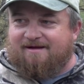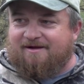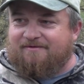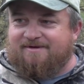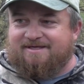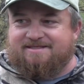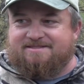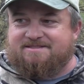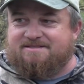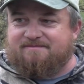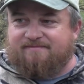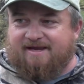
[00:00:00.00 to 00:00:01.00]

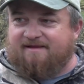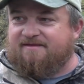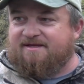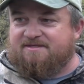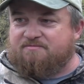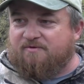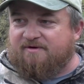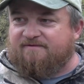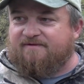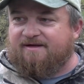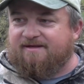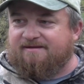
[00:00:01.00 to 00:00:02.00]
Always made things more
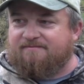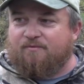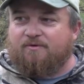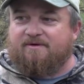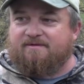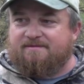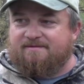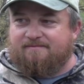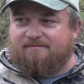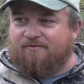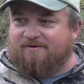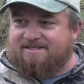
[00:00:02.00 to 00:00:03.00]
fun, more
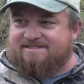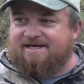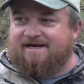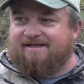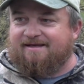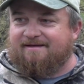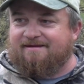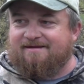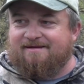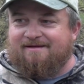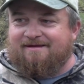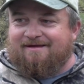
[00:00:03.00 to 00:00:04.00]
more exciting.
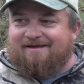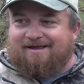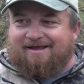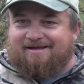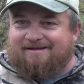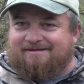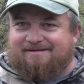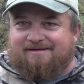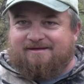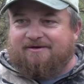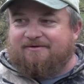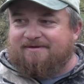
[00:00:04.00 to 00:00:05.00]
And
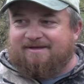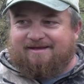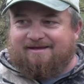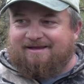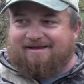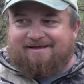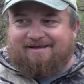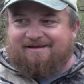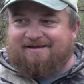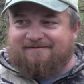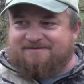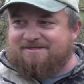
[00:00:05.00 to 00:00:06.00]
you know,
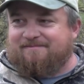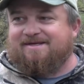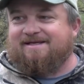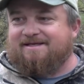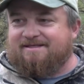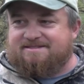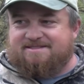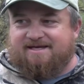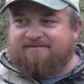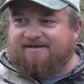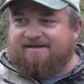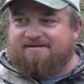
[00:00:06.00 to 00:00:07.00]
if somebody needed
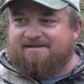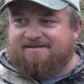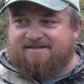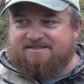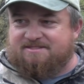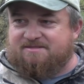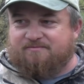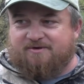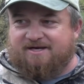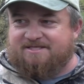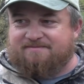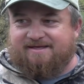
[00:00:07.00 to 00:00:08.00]
saving, doesn't
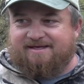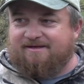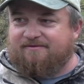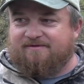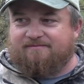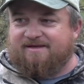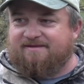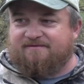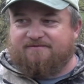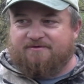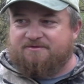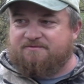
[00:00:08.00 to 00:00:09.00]
surprise me he would have been
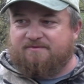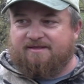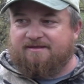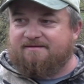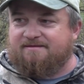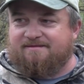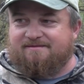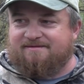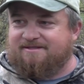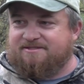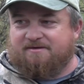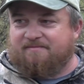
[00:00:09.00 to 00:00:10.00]
the first one
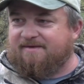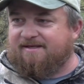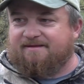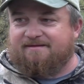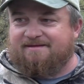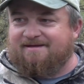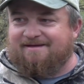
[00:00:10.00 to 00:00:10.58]
to jump in.